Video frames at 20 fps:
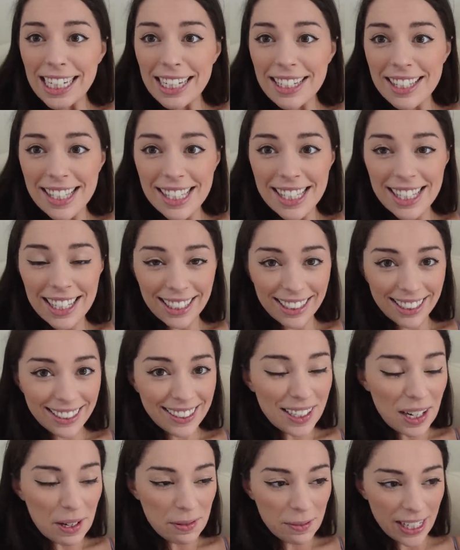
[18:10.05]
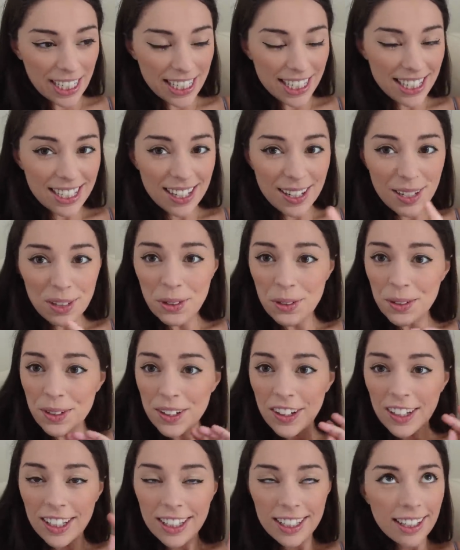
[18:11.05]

It's Selena Gomez, who